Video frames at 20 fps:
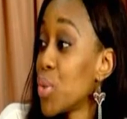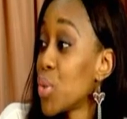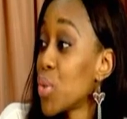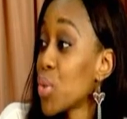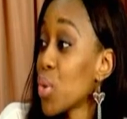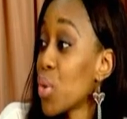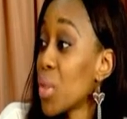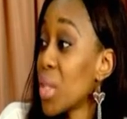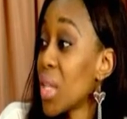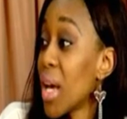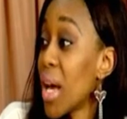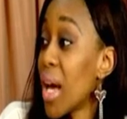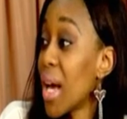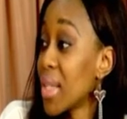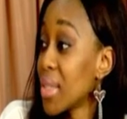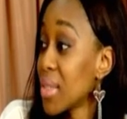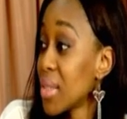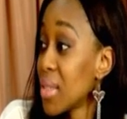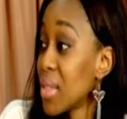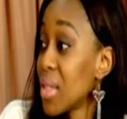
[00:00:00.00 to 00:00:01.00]
to someone that
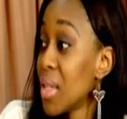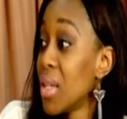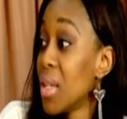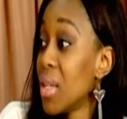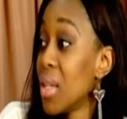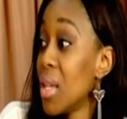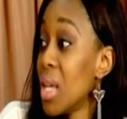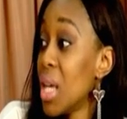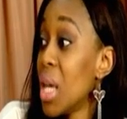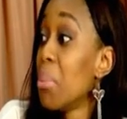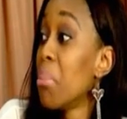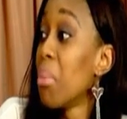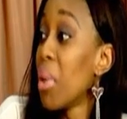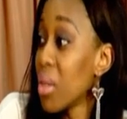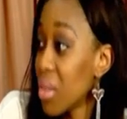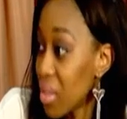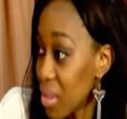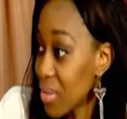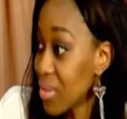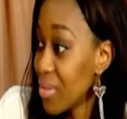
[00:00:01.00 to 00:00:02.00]
has a
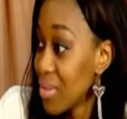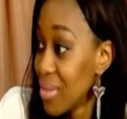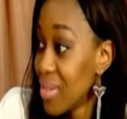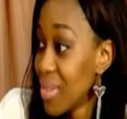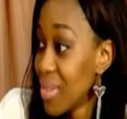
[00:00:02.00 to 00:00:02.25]
mother,